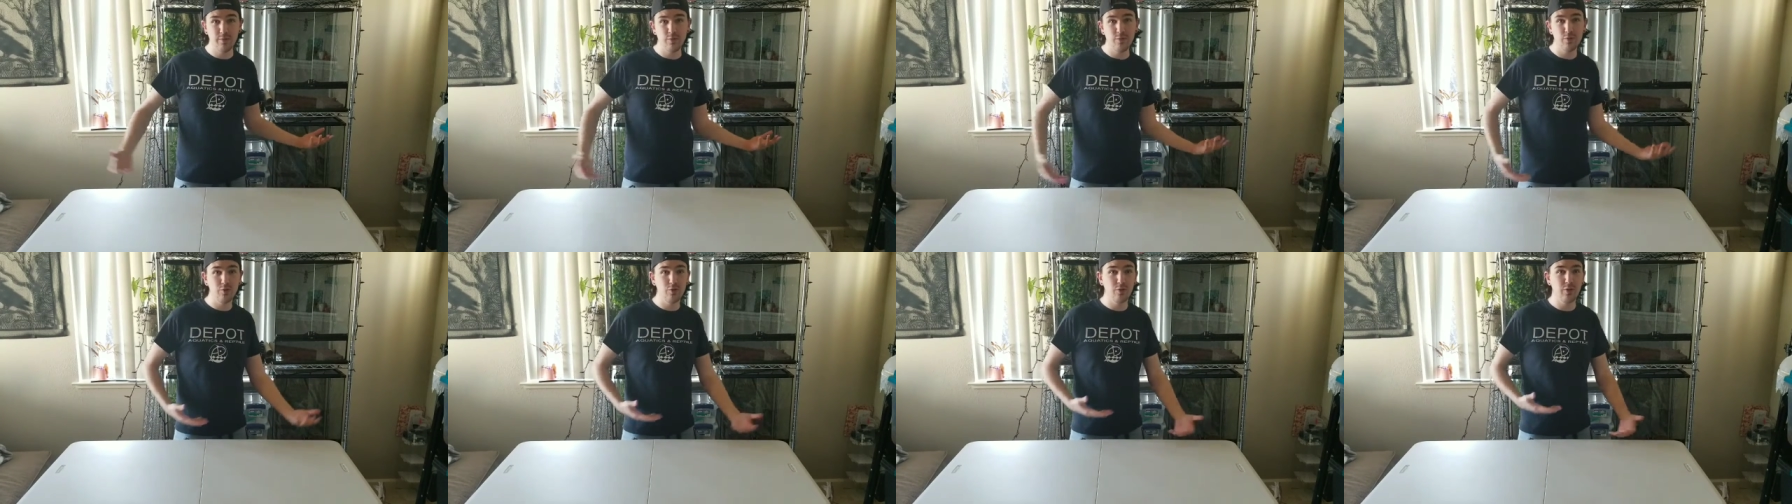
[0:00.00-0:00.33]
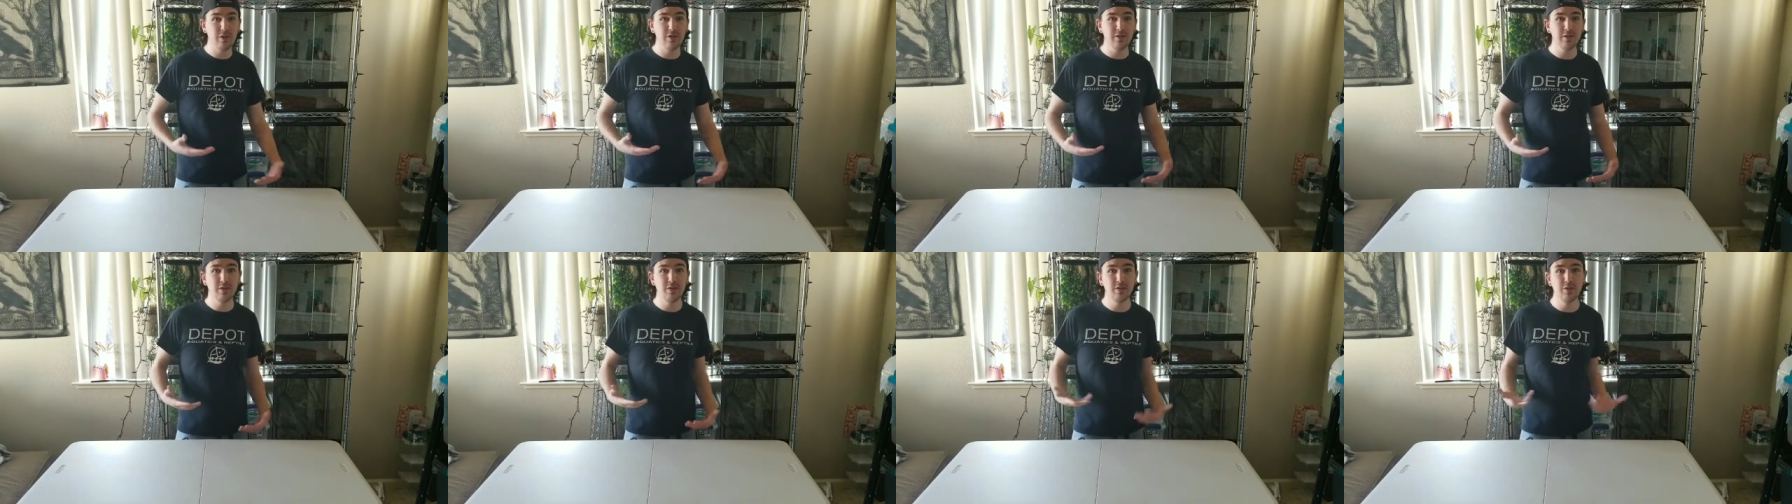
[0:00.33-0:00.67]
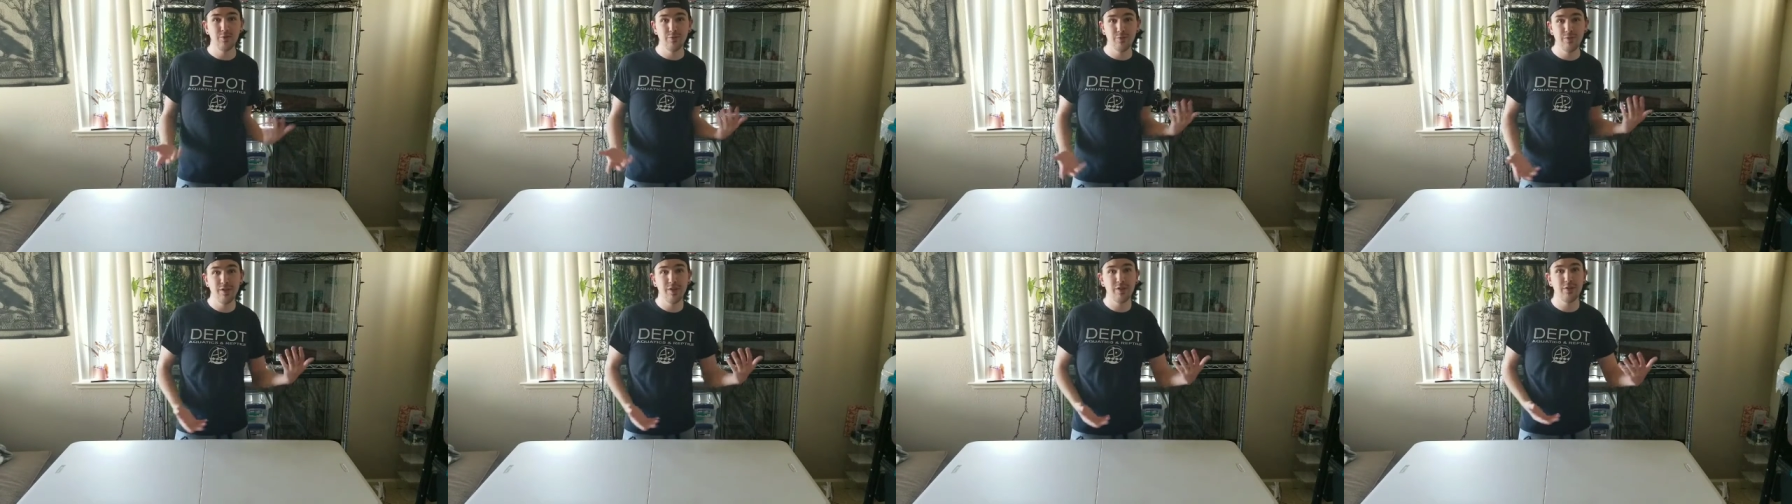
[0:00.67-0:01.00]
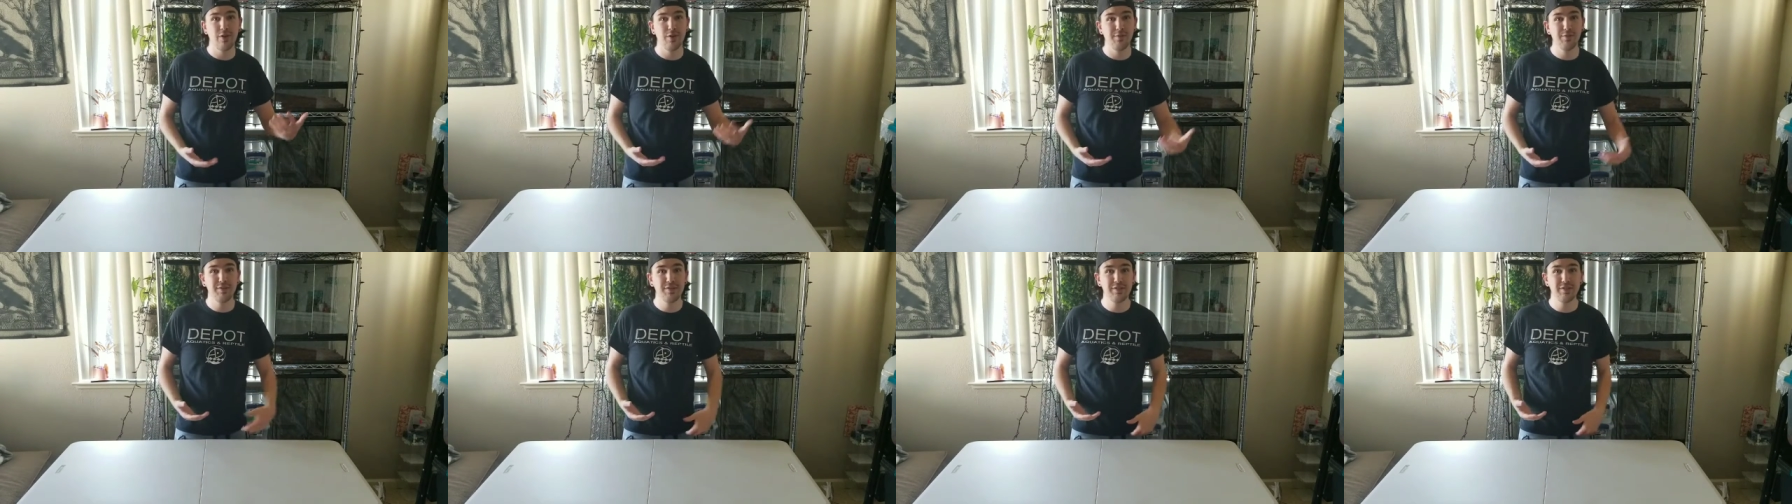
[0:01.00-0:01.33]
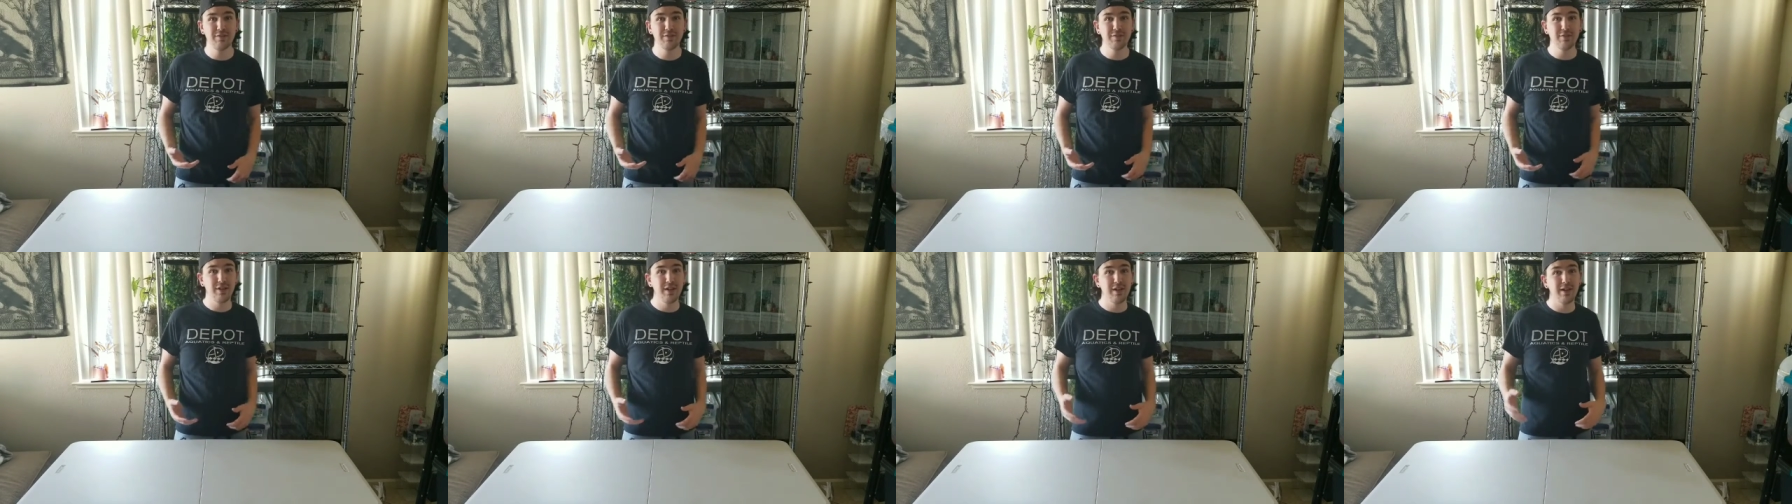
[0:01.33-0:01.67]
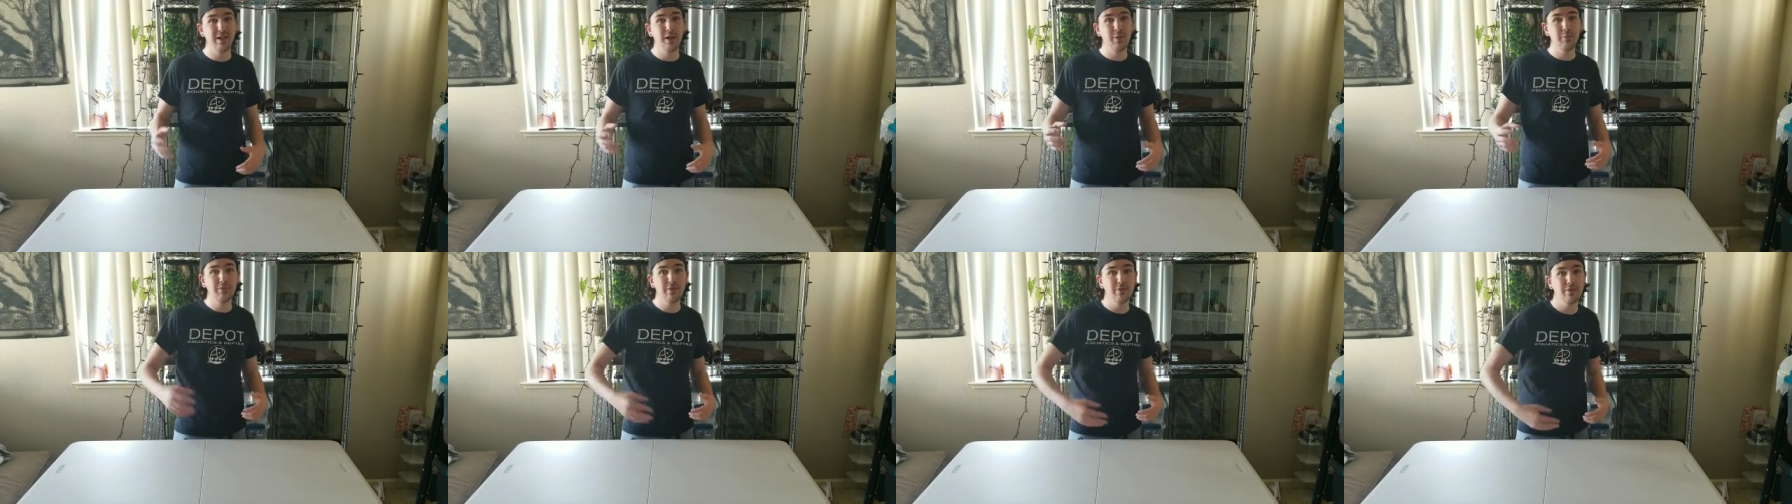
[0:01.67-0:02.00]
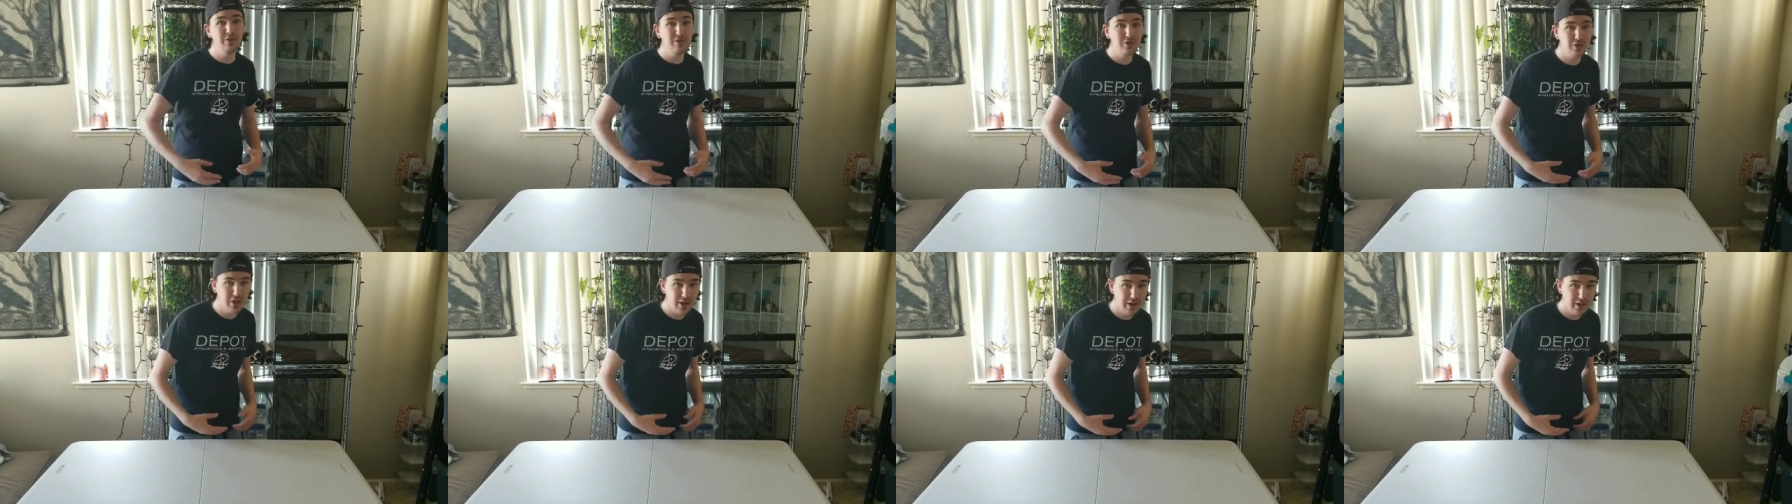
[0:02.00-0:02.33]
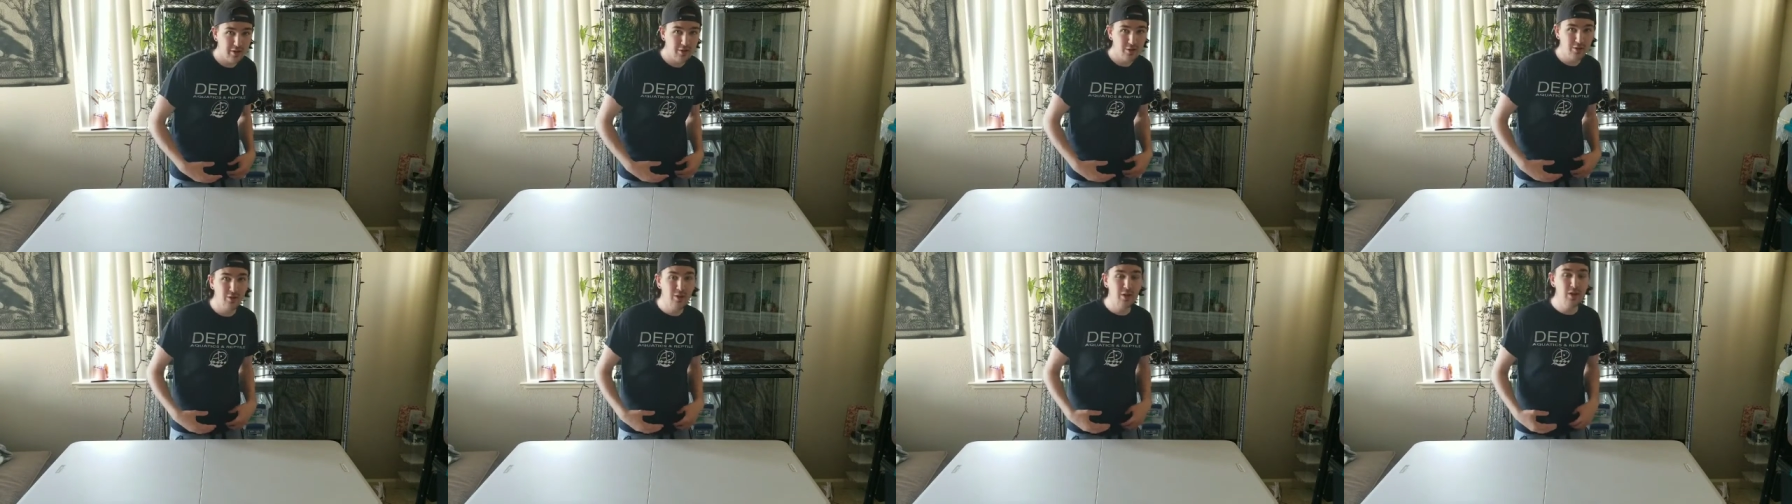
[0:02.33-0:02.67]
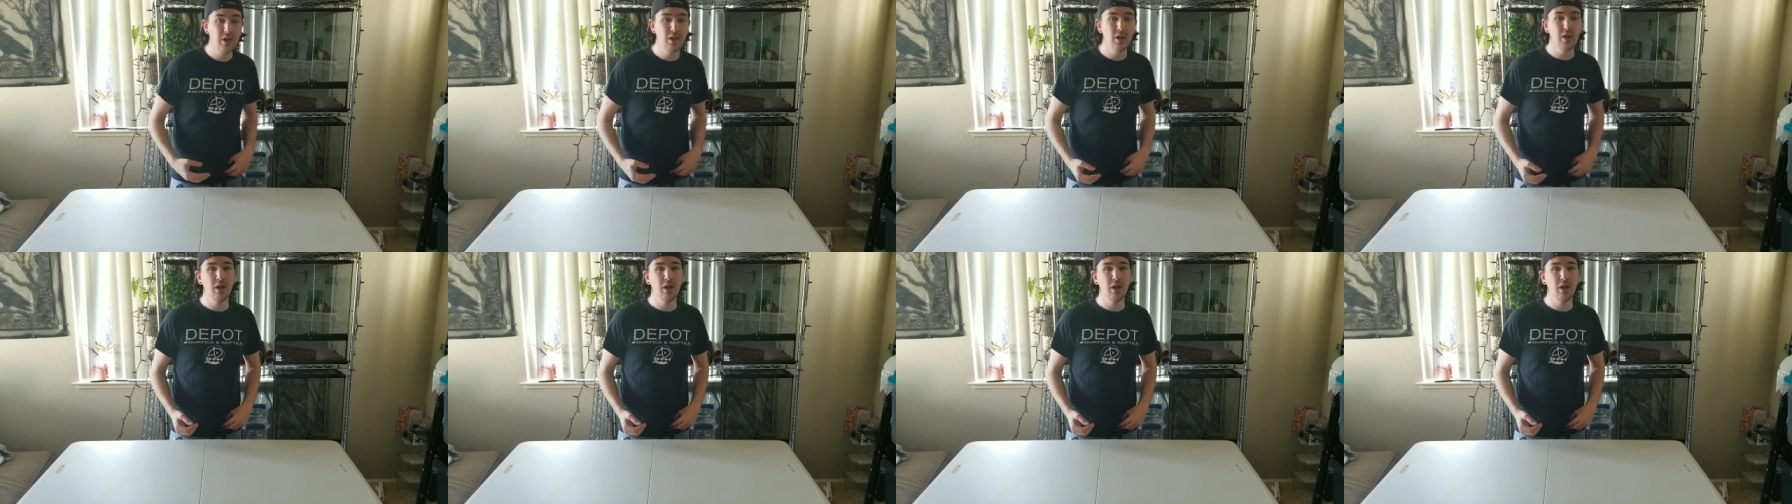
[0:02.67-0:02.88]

If you do want to see a new video every single day, it helps out the channel.